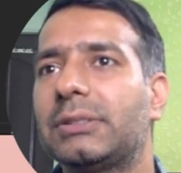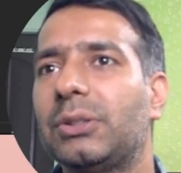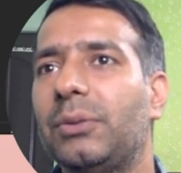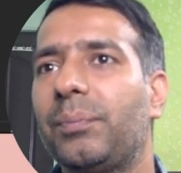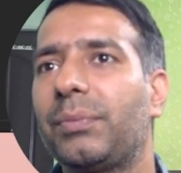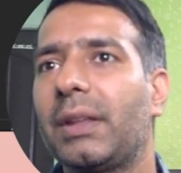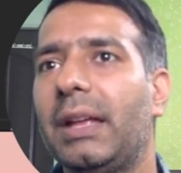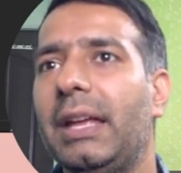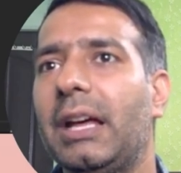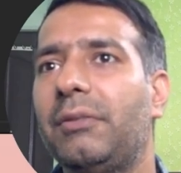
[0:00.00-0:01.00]
So
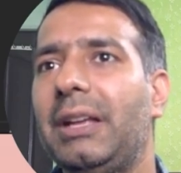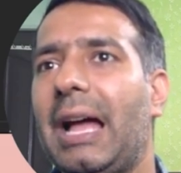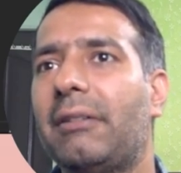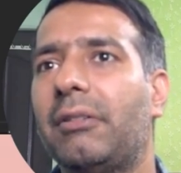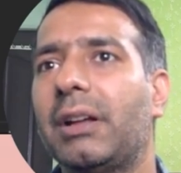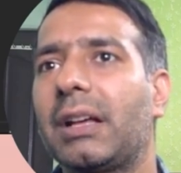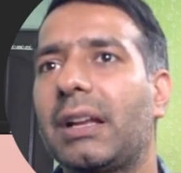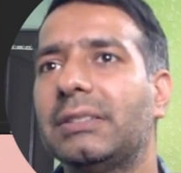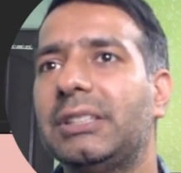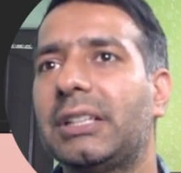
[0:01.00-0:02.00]
here we have our
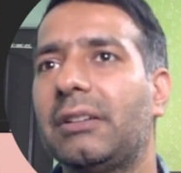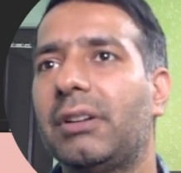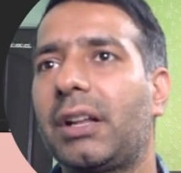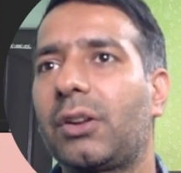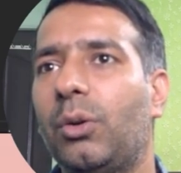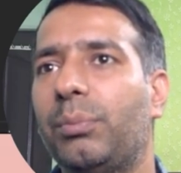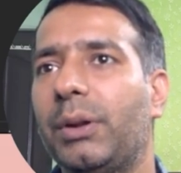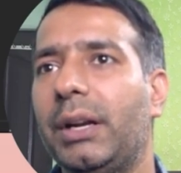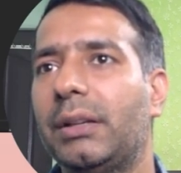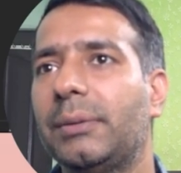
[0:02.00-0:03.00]
currency converter
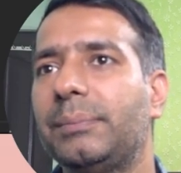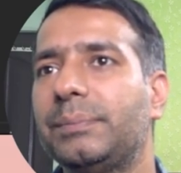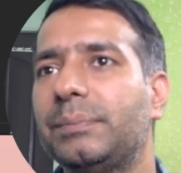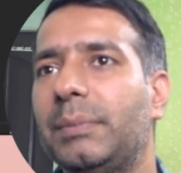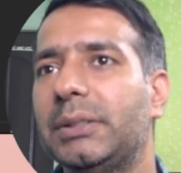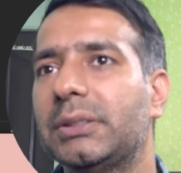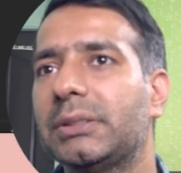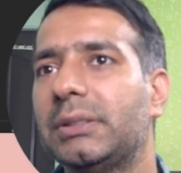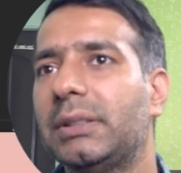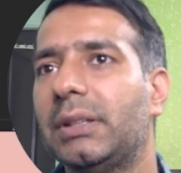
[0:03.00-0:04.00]
component
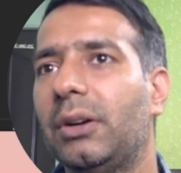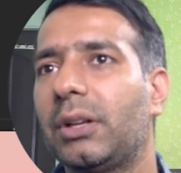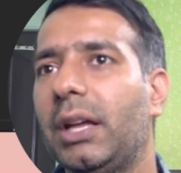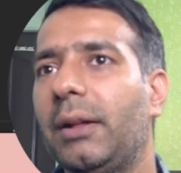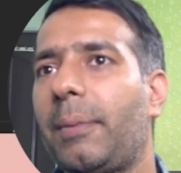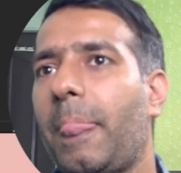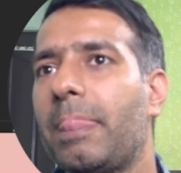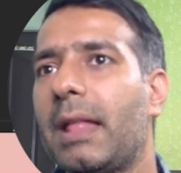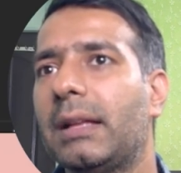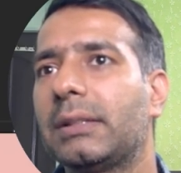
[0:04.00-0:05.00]
pages. Okay,
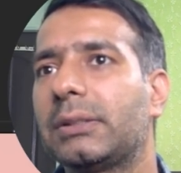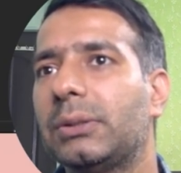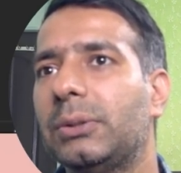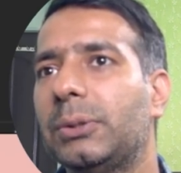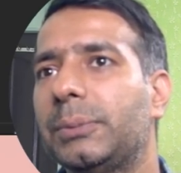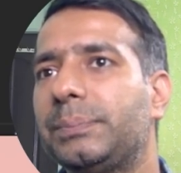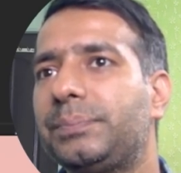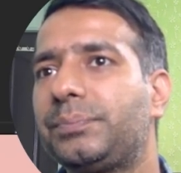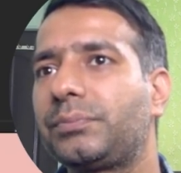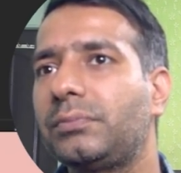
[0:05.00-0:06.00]
so
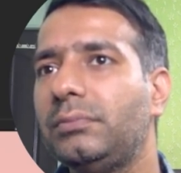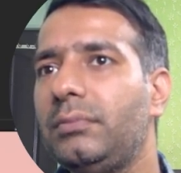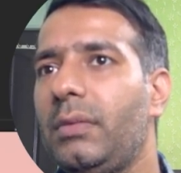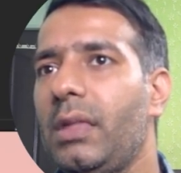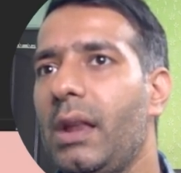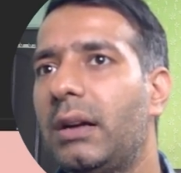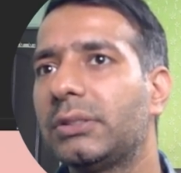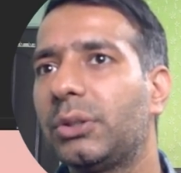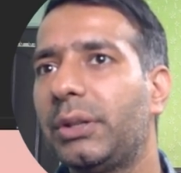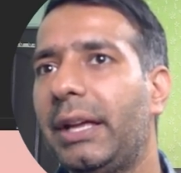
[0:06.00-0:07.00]

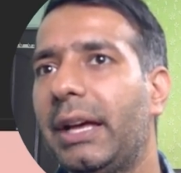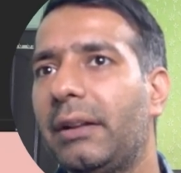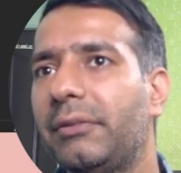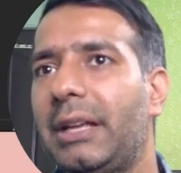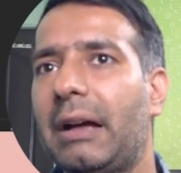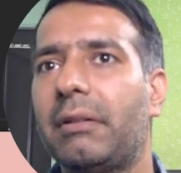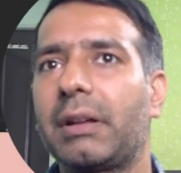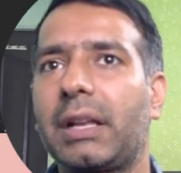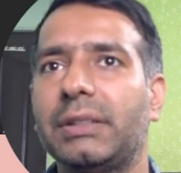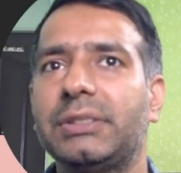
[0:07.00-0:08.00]
here we
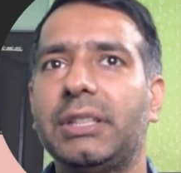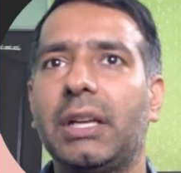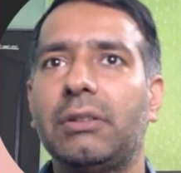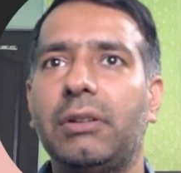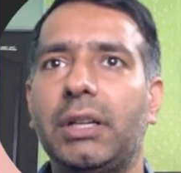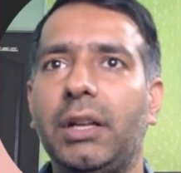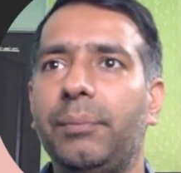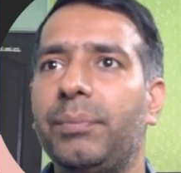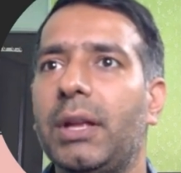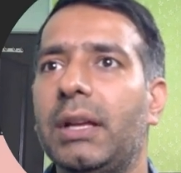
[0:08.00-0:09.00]
have our currency
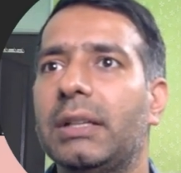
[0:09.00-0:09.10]
converter.